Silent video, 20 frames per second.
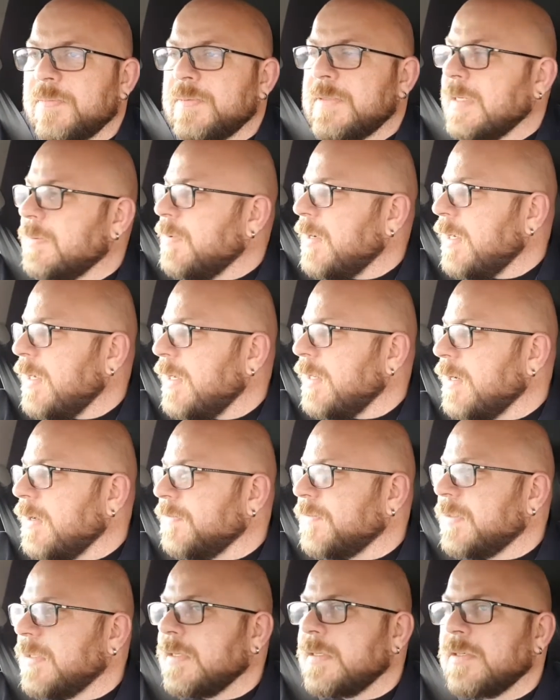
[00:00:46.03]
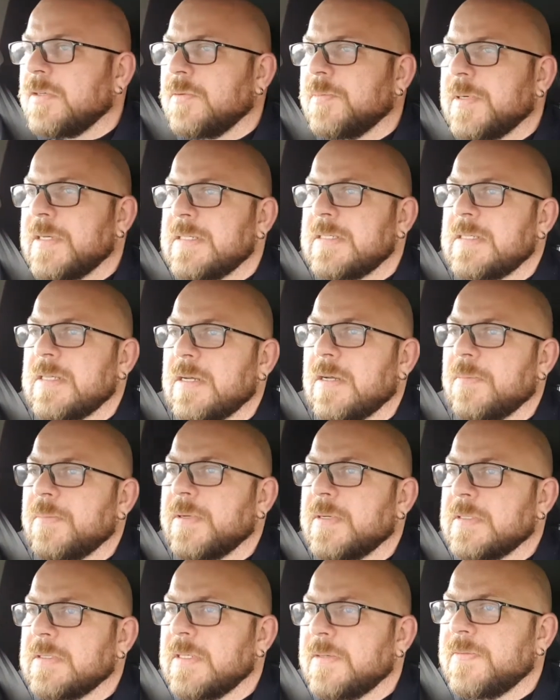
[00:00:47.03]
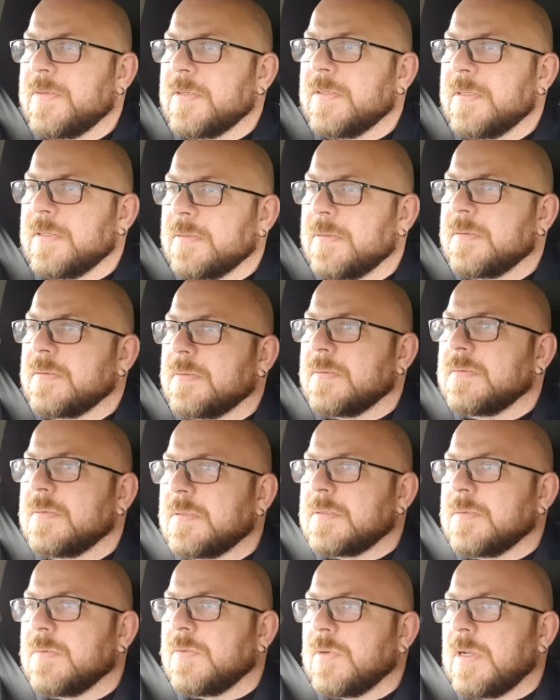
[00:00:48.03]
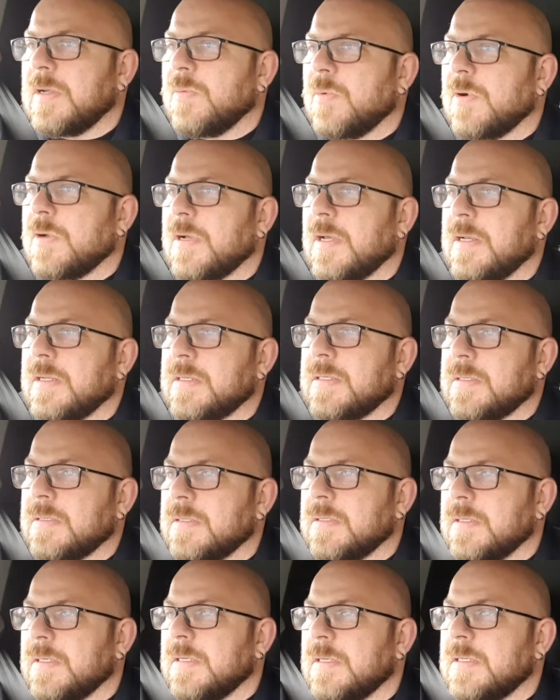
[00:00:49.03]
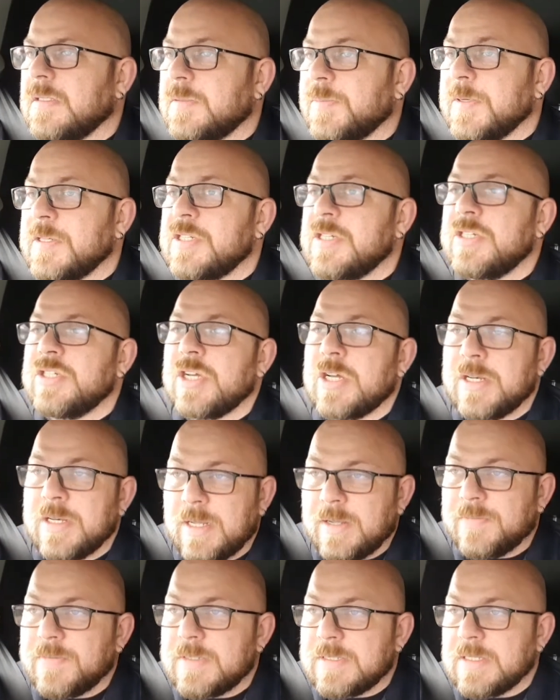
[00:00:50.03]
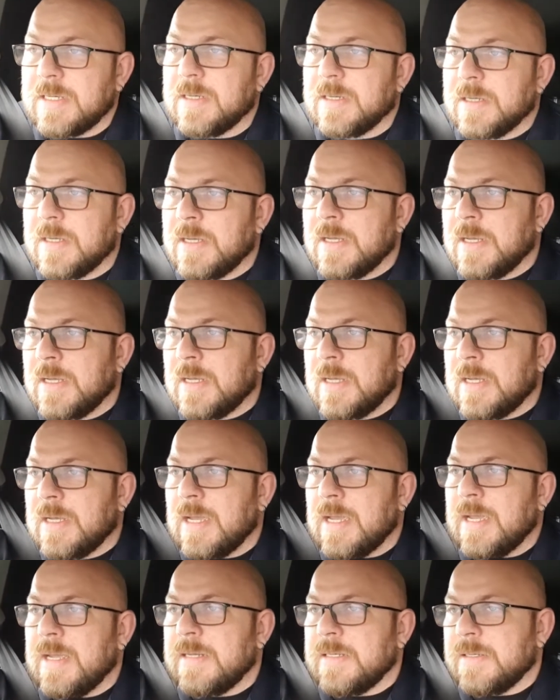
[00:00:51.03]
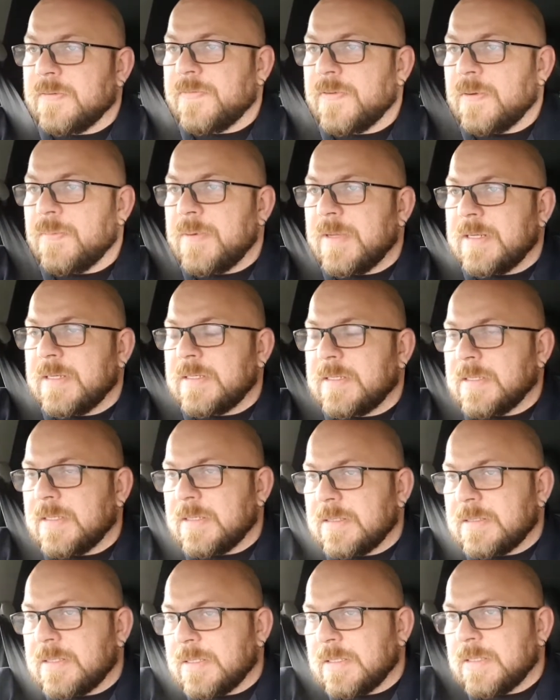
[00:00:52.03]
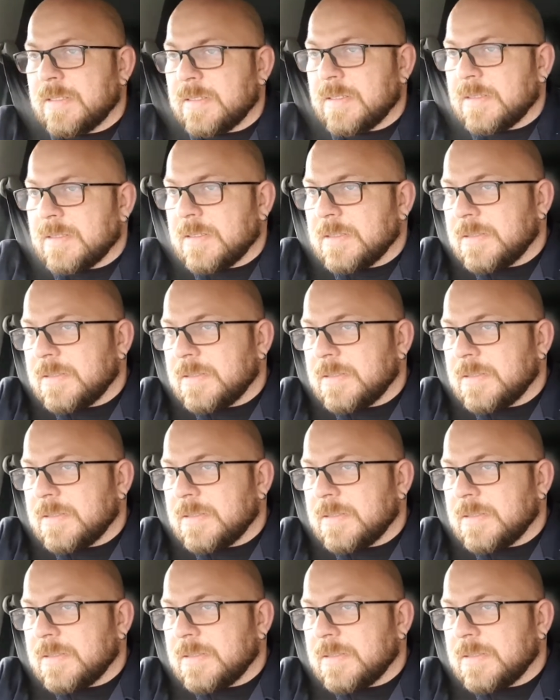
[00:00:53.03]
take my hat off to the two boys there, because they've done some great work on it, especially John, I have to say. And fair play to